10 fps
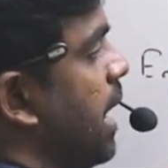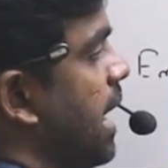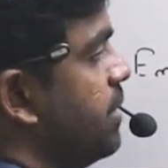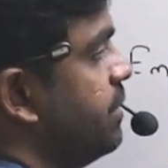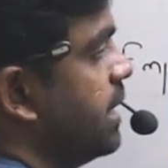
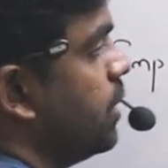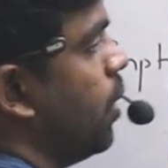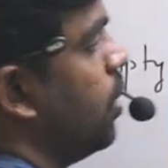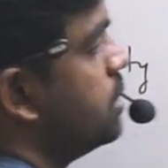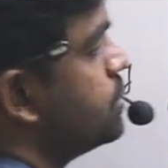and we can
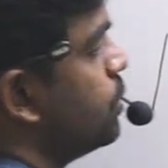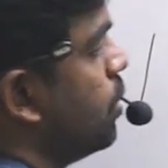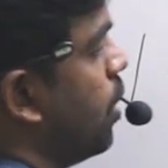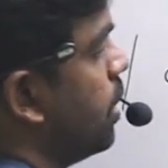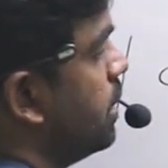also
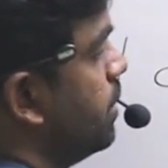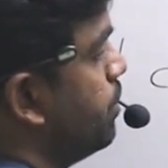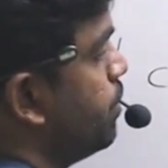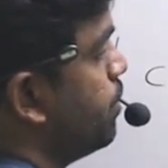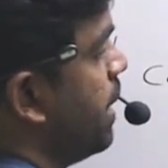called
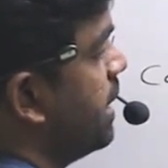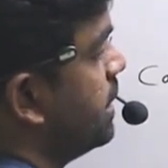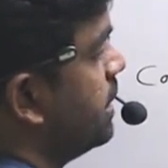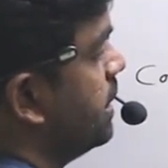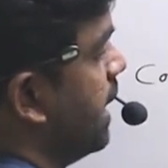
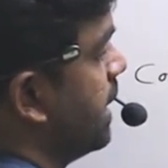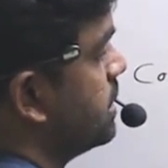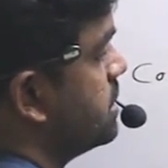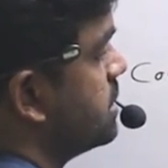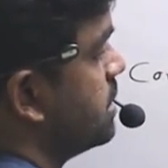paired
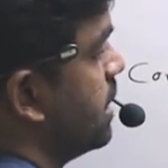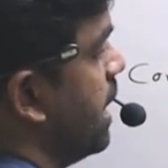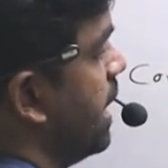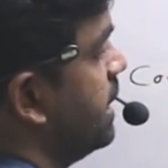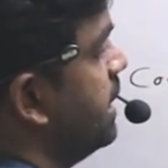tags.
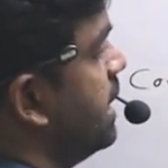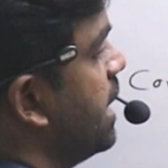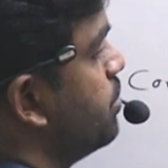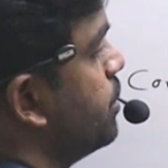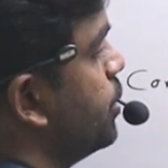Any
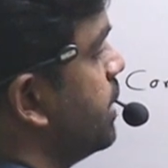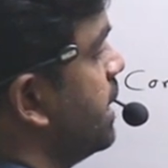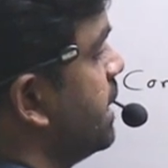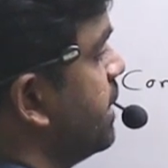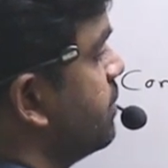name you
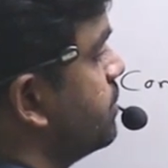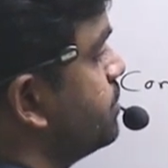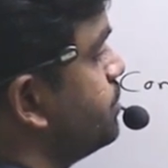can give.